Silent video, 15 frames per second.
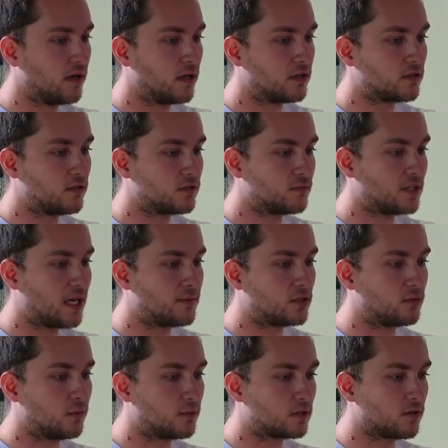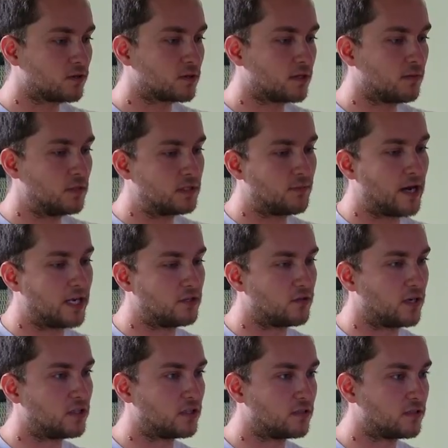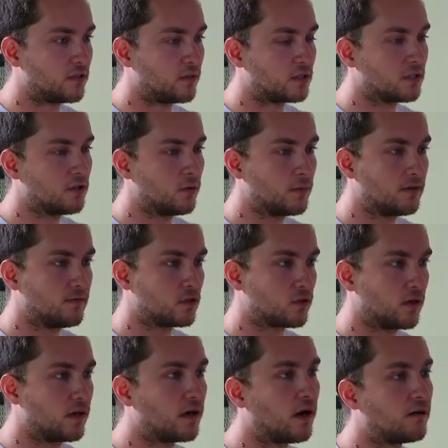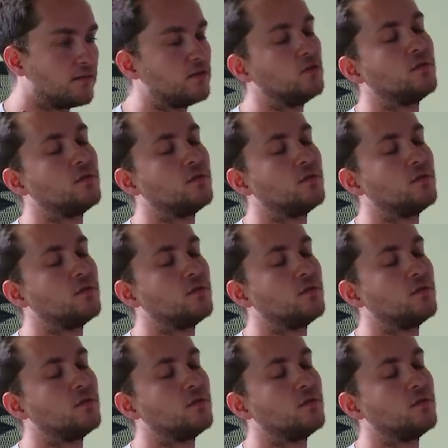It's going to do some damage to me, but it's also going to give me some hydration. So it's a little bit of a trade-off.